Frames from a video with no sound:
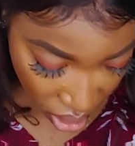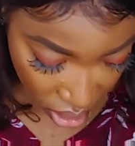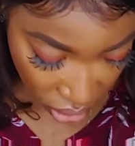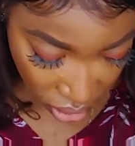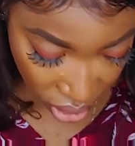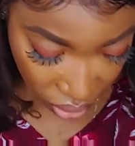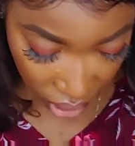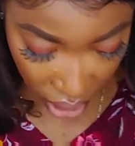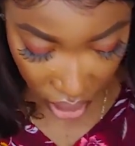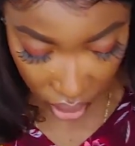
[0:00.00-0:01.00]
These are
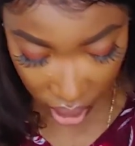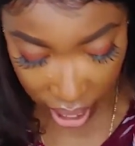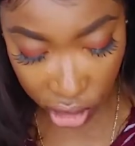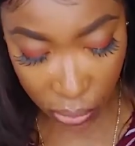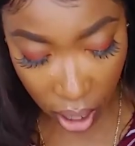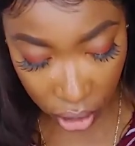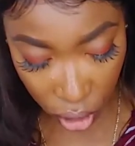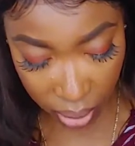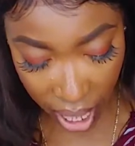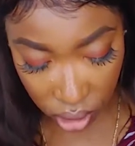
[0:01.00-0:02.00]
3, and I just bought a new
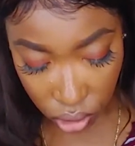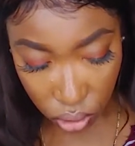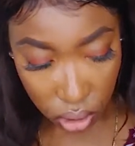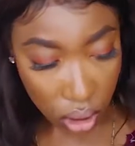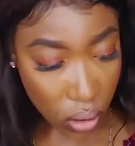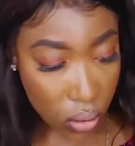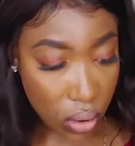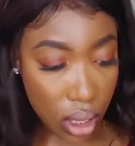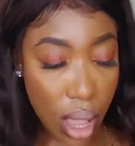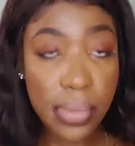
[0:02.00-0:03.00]
pack too, so
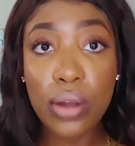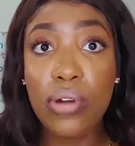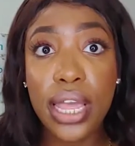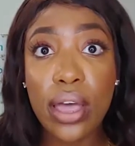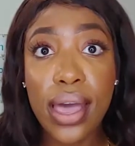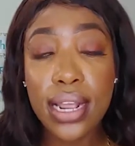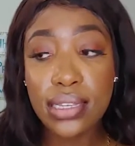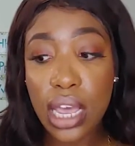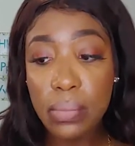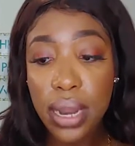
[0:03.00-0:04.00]
I'm not running out
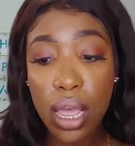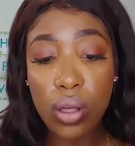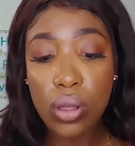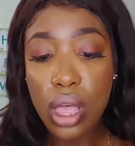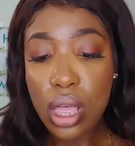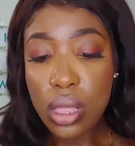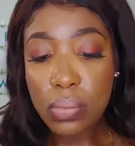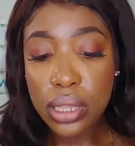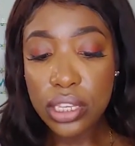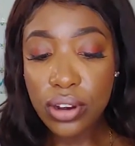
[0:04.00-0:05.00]
anytime now.
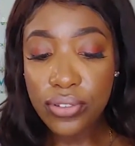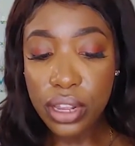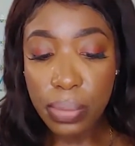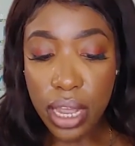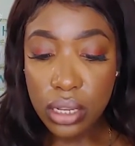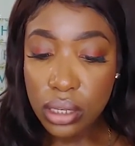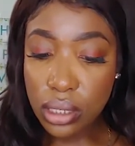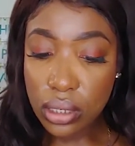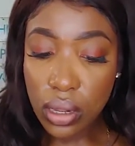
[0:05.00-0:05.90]
But these are flare pens.